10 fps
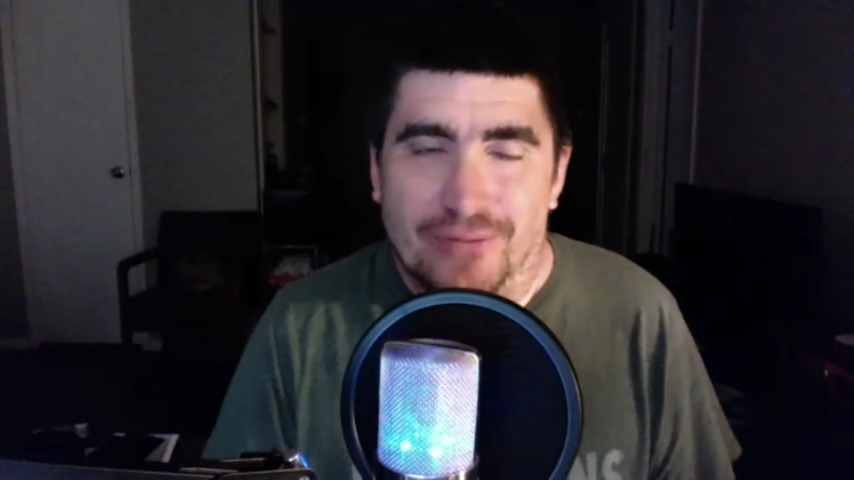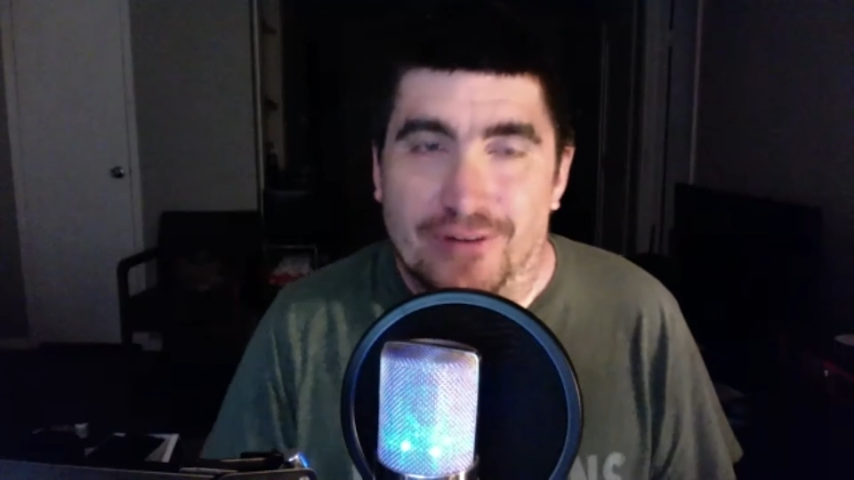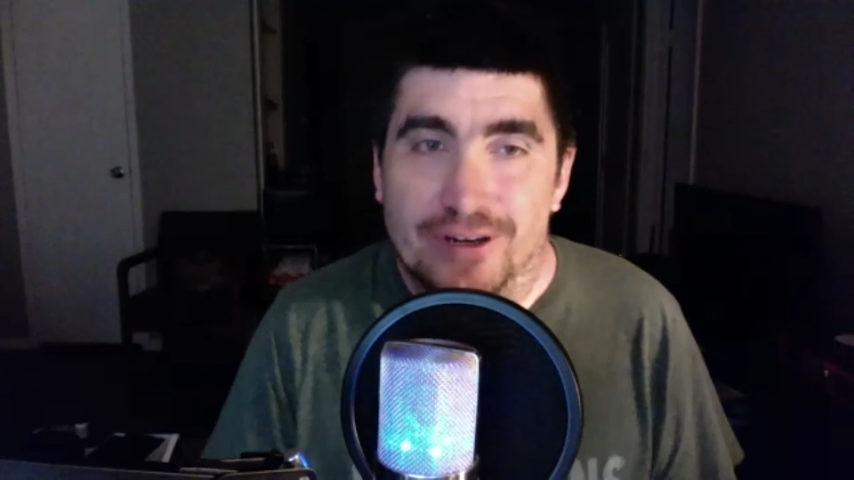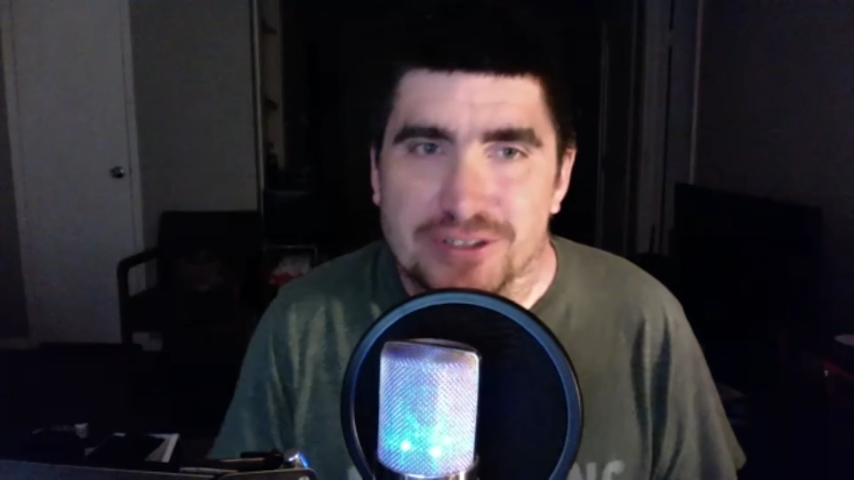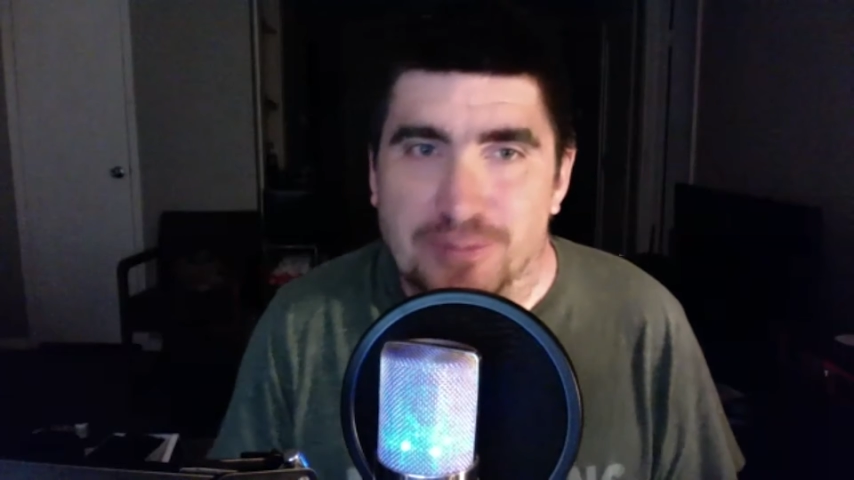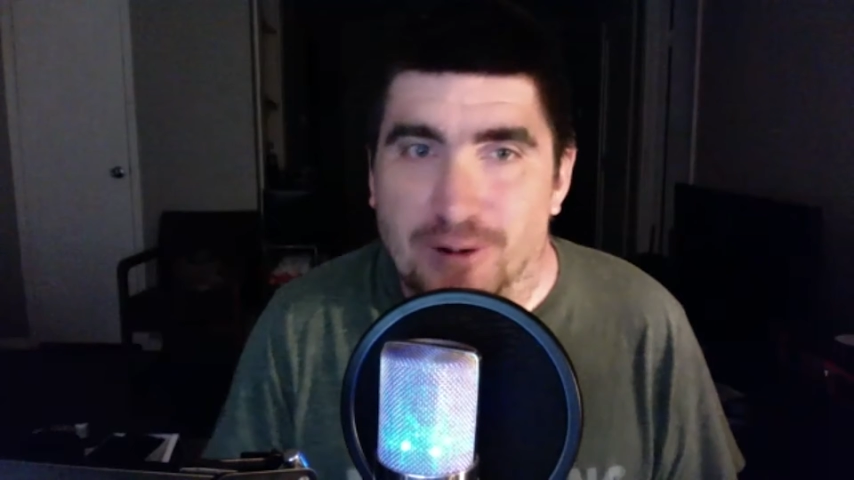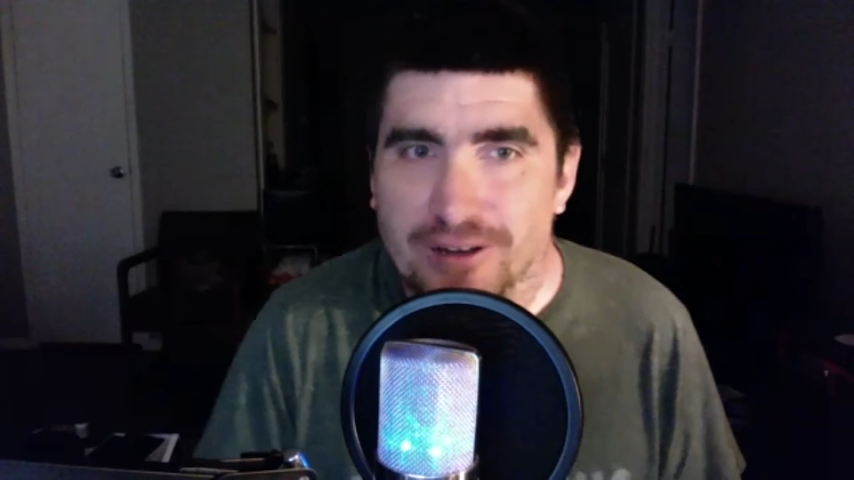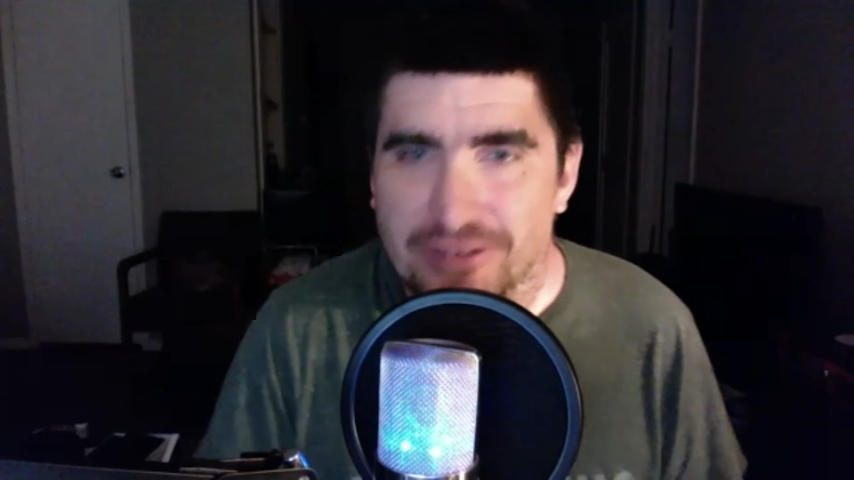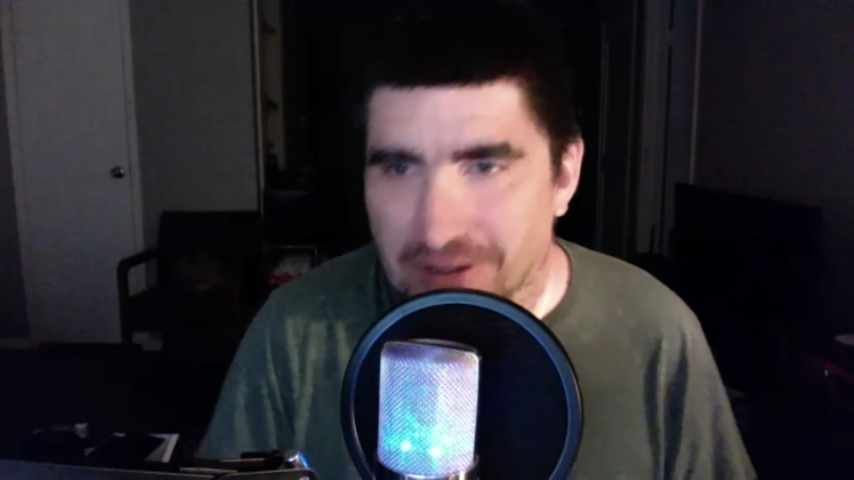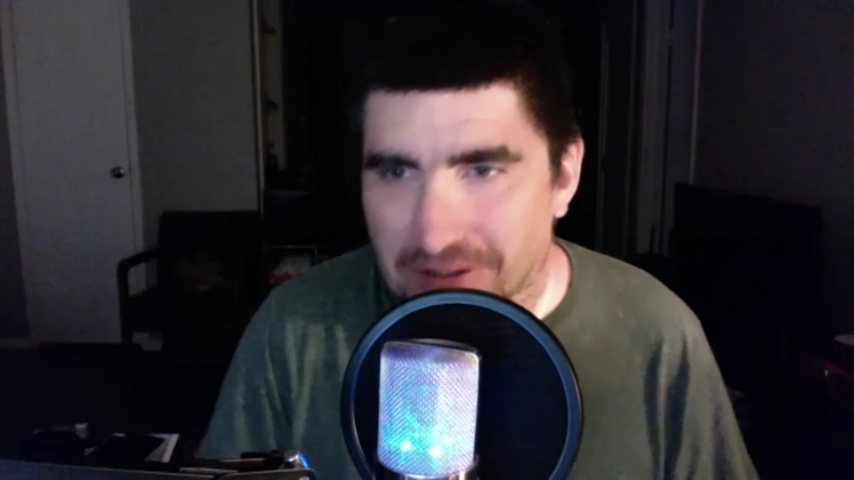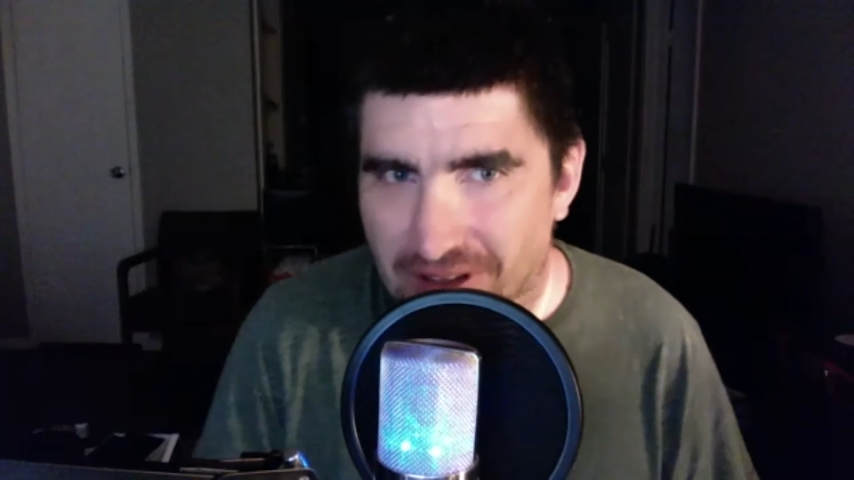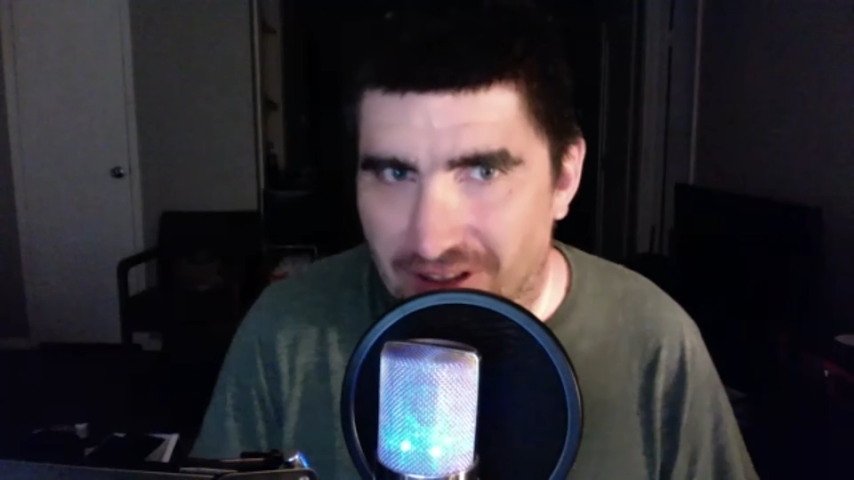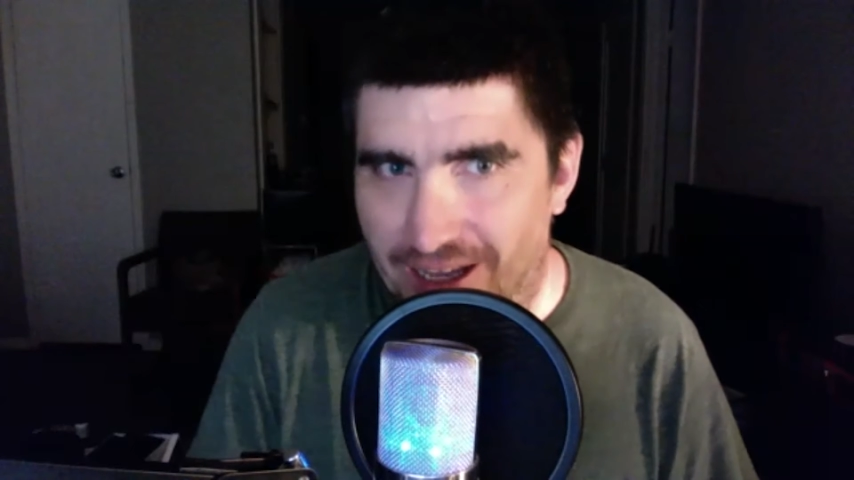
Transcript: Very smart though. Like